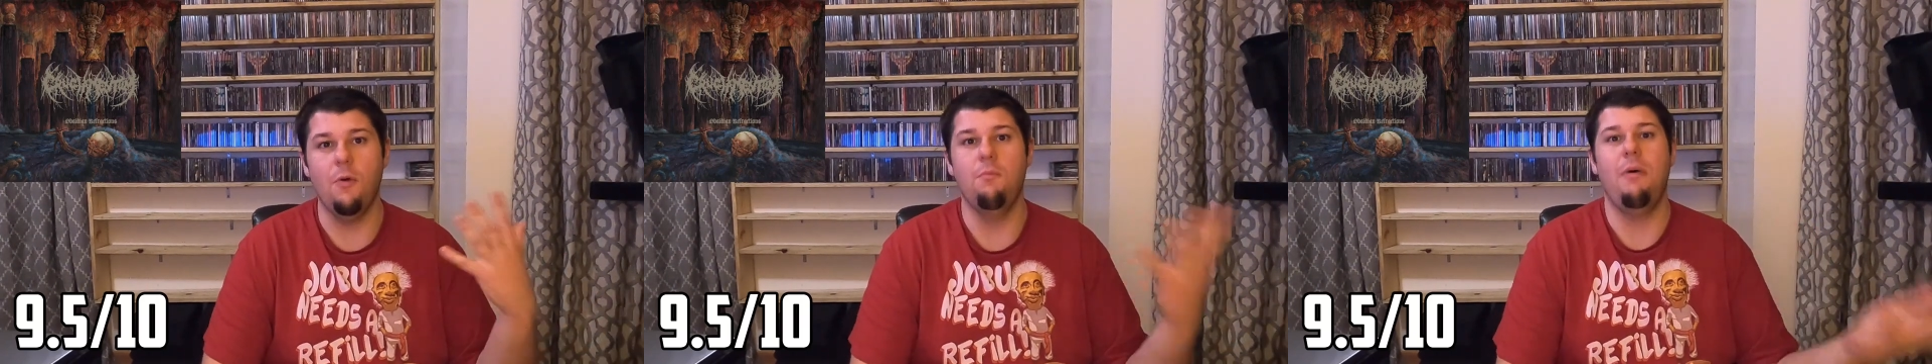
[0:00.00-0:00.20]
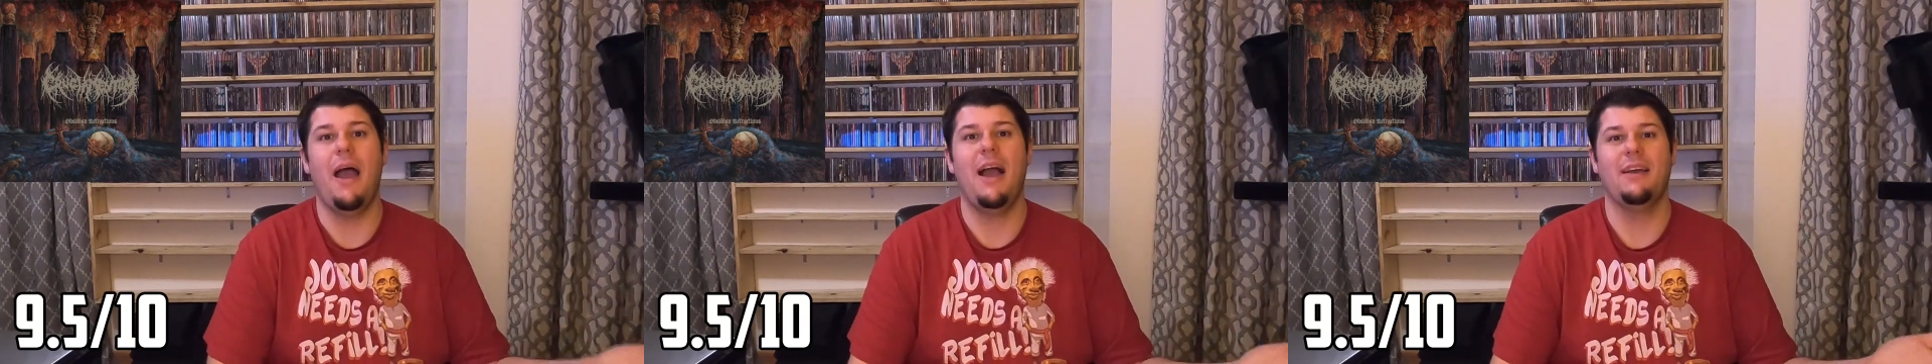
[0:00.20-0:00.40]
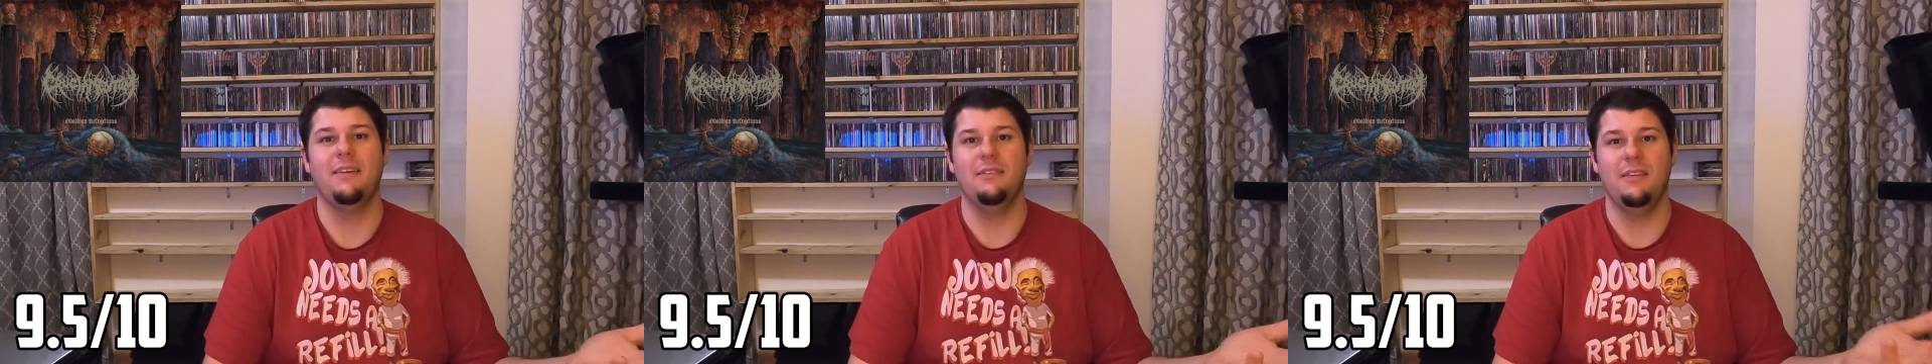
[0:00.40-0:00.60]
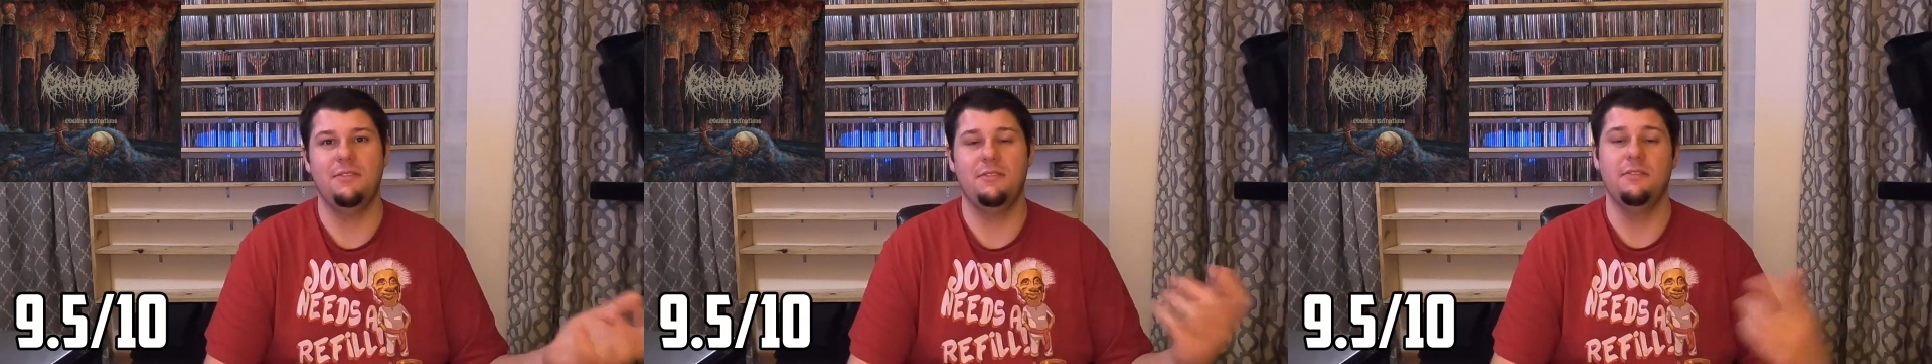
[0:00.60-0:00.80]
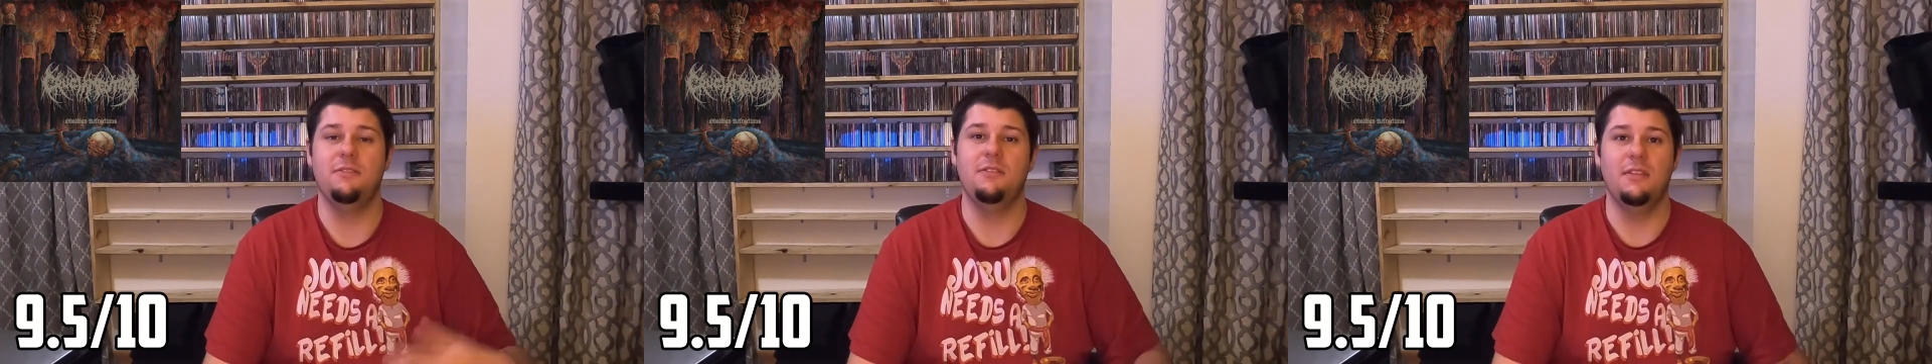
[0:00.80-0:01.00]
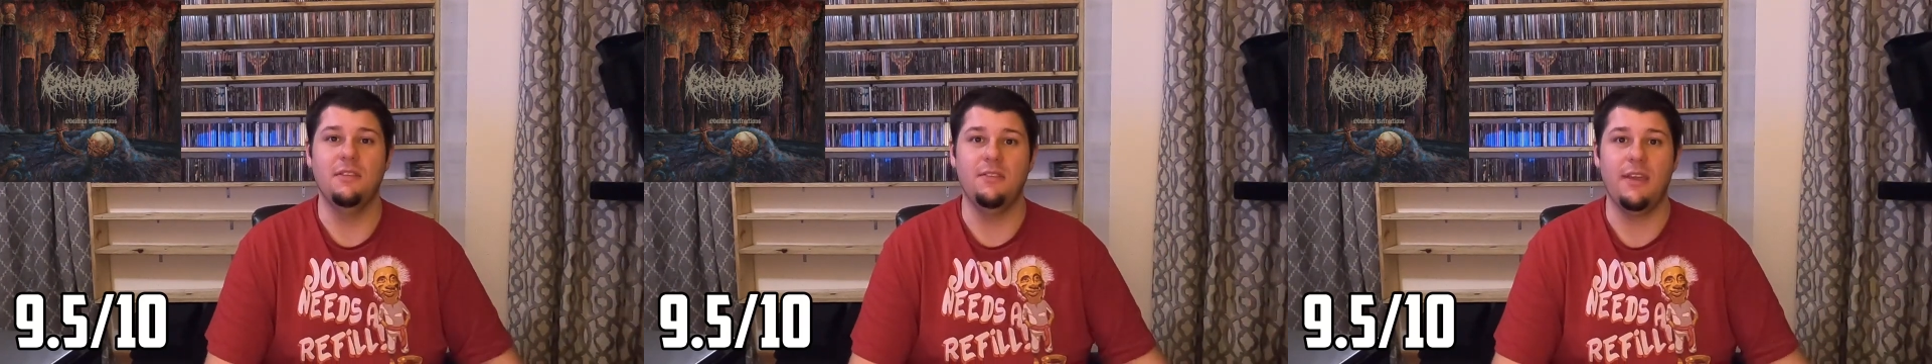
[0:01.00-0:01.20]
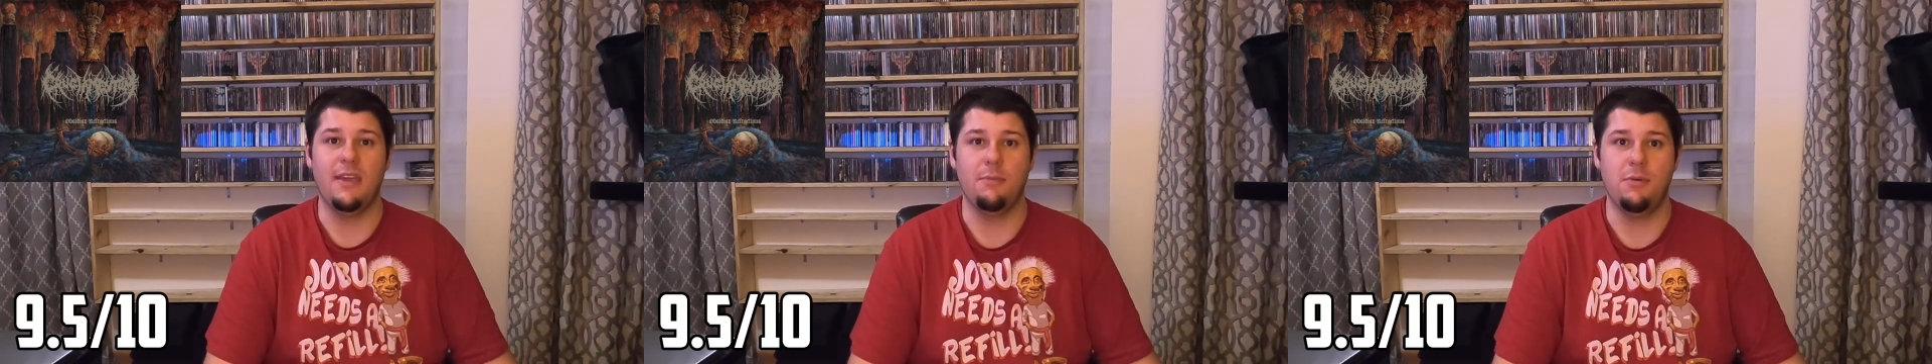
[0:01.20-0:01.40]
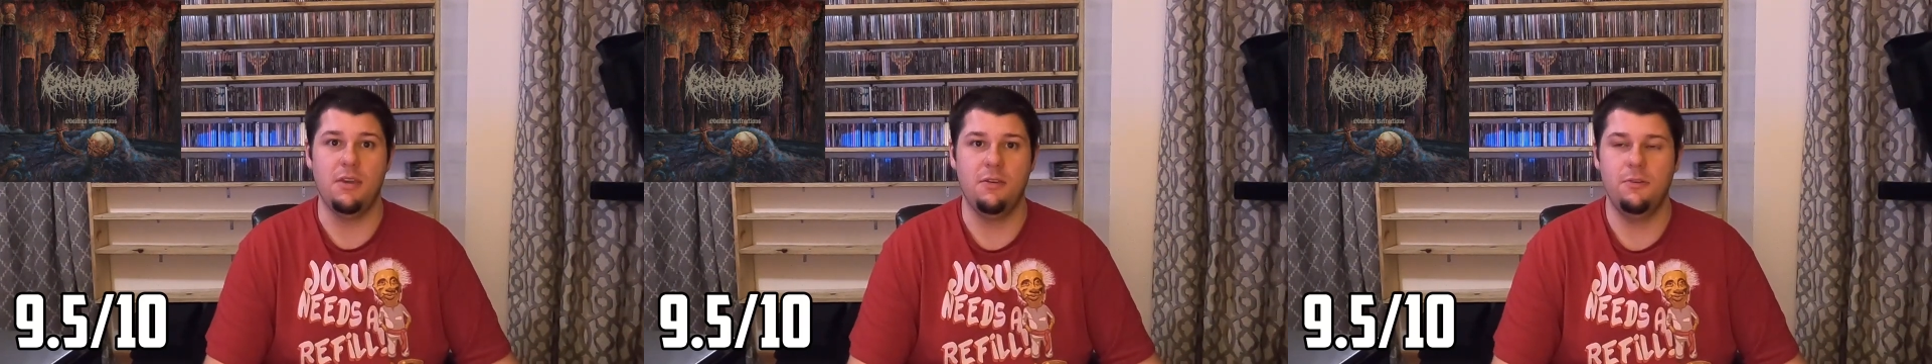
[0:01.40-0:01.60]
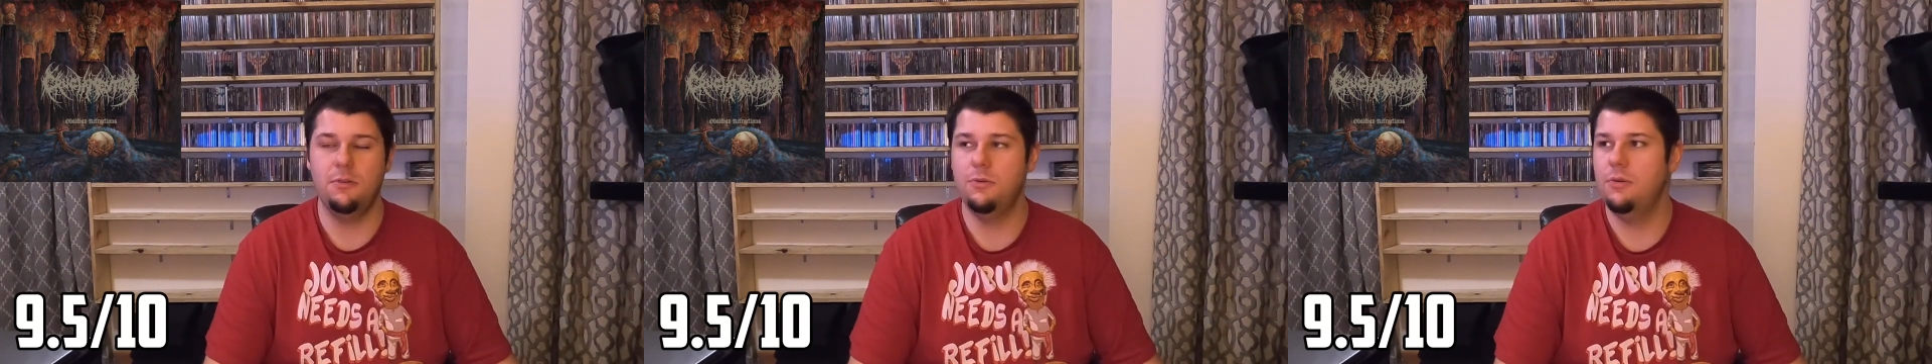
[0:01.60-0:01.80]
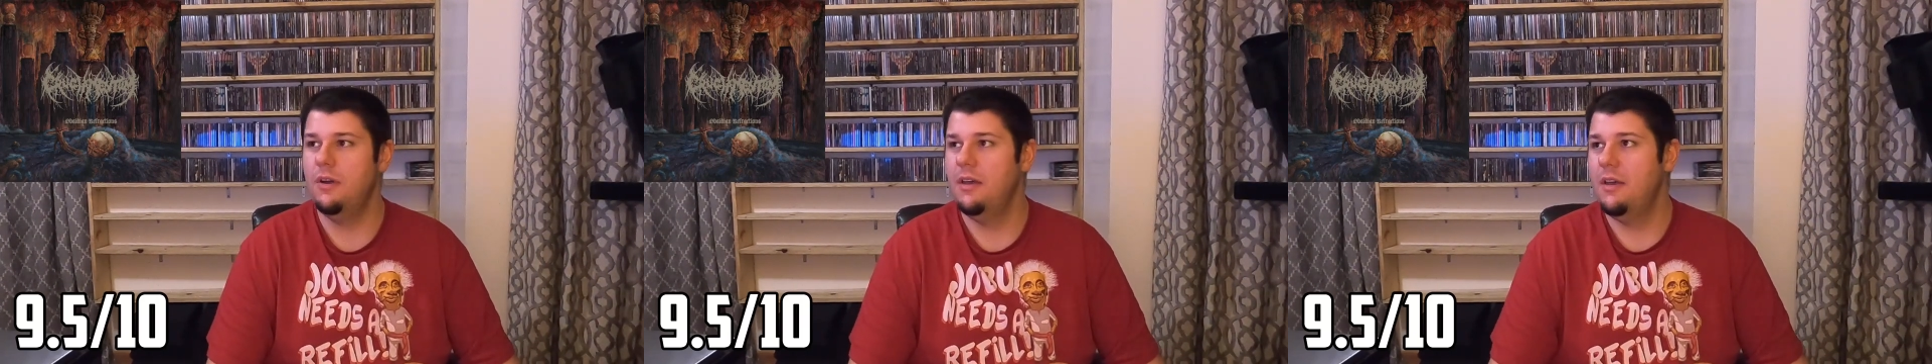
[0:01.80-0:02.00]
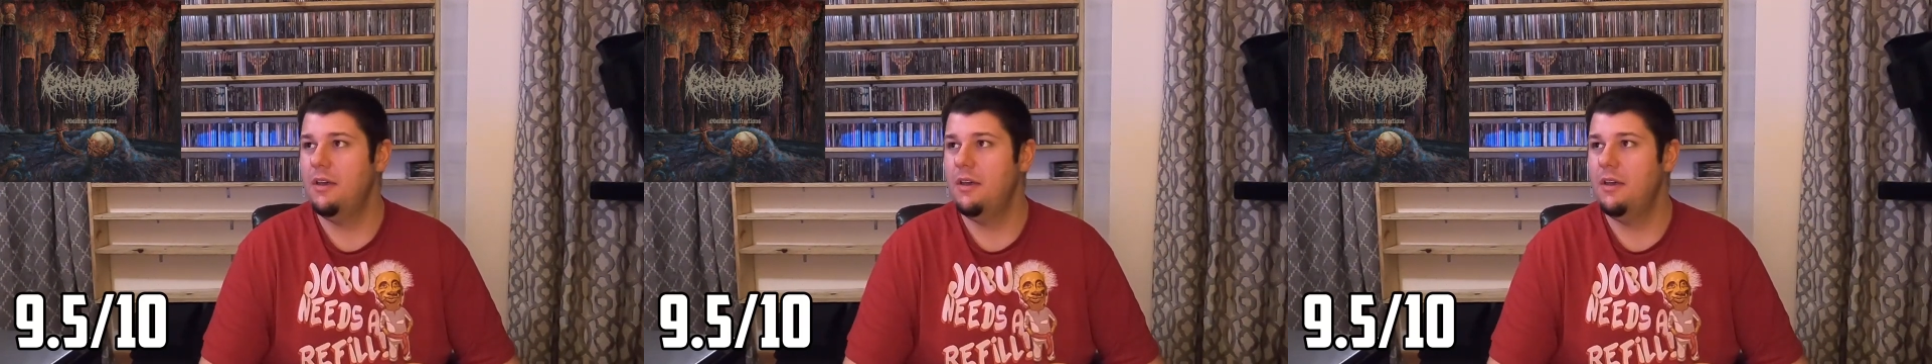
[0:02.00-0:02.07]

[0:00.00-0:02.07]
back and listen to the debut.